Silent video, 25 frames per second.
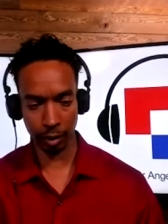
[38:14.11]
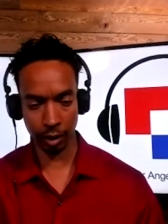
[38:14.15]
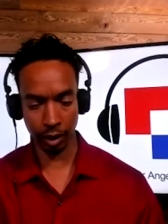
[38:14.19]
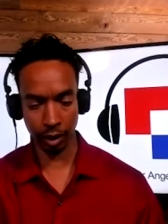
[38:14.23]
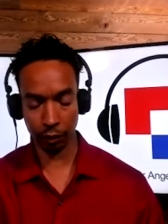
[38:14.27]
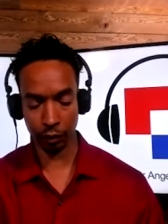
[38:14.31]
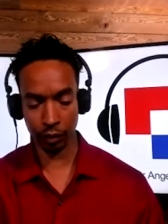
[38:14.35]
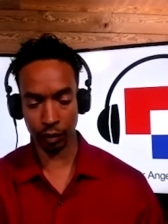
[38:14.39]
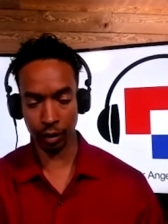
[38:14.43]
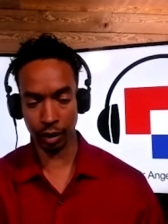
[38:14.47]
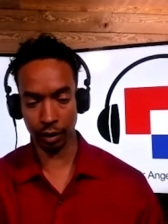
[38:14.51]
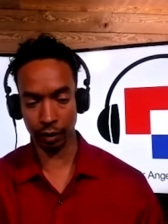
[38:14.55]
At,
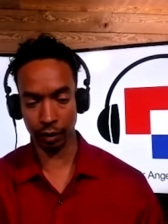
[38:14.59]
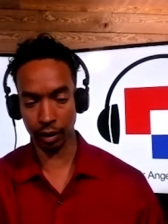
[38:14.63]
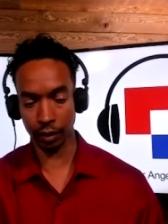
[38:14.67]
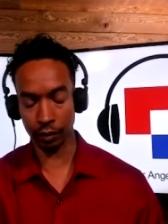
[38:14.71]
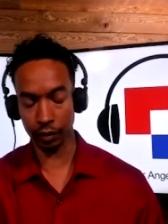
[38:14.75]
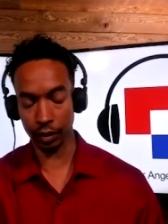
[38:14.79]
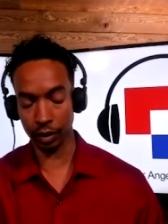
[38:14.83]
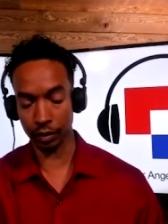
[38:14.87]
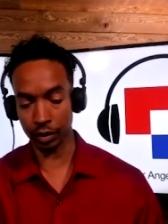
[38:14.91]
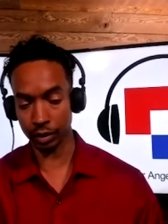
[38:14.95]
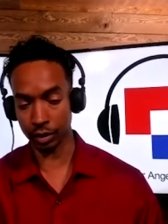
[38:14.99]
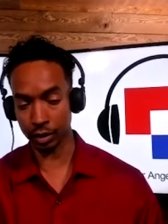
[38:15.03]
at,
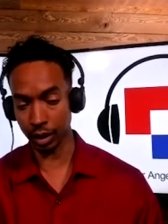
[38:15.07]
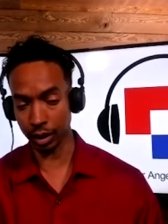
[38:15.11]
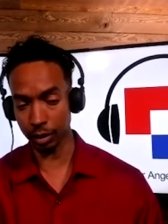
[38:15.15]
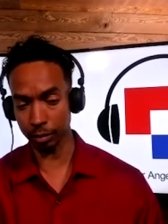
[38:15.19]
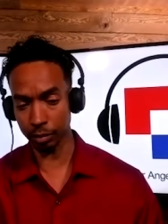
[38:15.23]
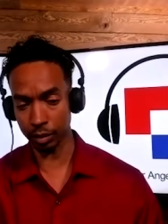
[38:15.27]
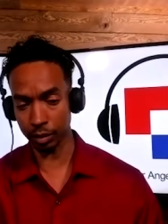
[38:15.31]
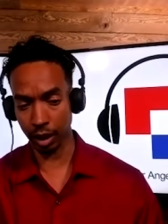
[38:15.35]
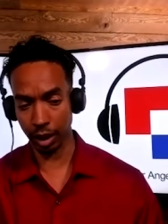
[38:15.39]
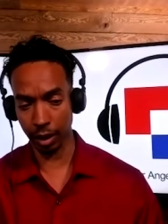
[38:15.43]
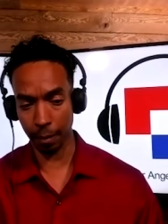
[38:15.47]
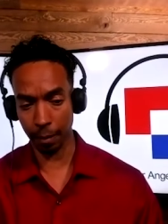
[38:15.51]
at the same
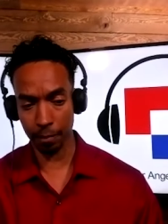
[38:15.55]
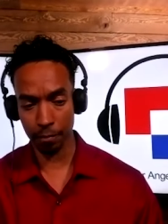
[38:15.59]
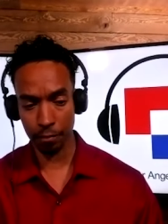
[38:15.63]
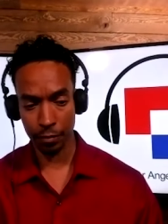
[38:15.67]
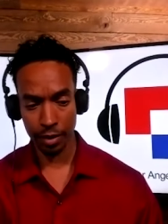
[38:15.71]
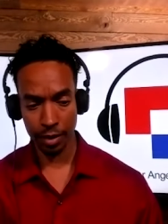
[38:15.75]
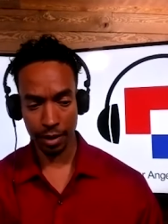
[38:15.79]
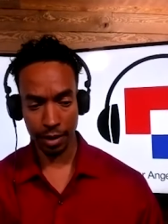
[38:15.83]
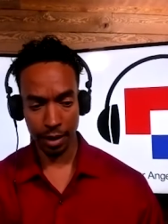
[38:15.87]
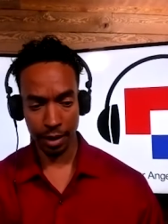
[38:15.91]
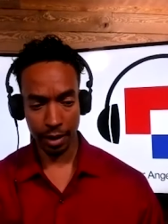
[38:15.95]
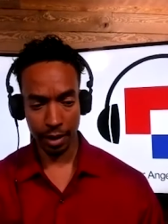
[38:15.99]
time,
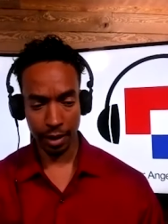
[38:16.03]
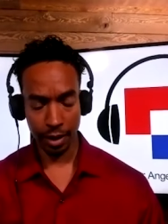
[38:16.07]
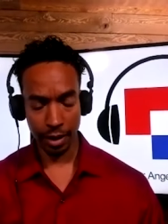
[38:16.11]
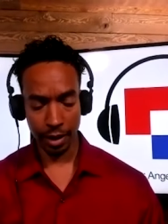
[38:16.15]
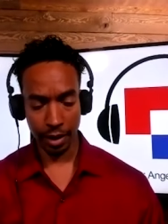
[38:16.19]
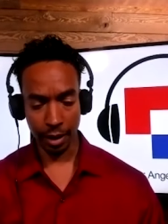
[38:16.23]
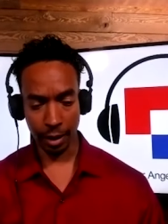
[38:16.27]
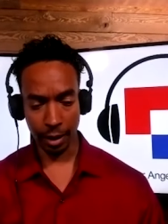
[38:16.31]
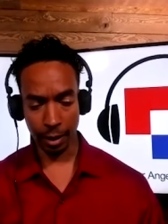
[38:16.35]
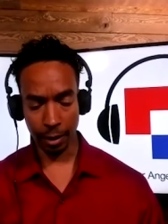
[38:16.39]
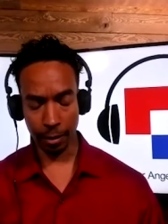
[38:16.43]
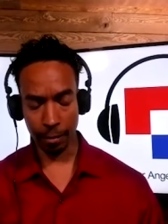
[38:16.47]

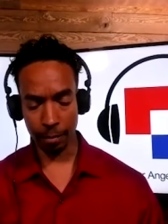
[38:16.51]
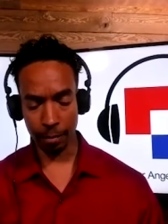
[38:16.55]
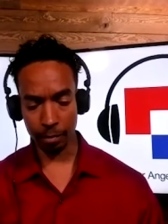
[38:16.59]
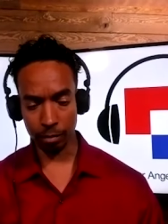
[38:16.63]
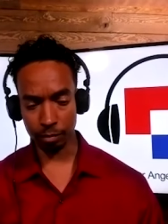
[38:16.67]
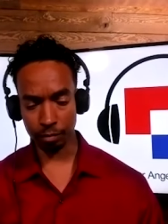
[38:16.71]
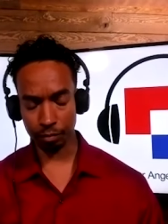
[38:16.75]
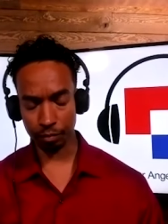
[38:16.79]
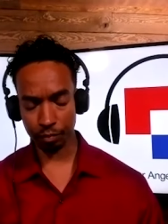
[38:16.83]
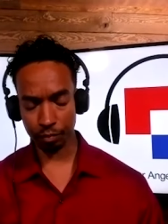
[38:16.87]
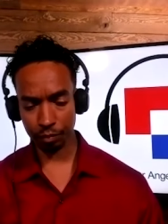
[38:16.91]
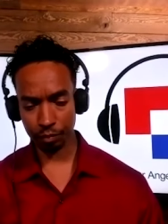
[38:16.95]

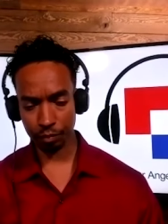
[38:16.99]
um,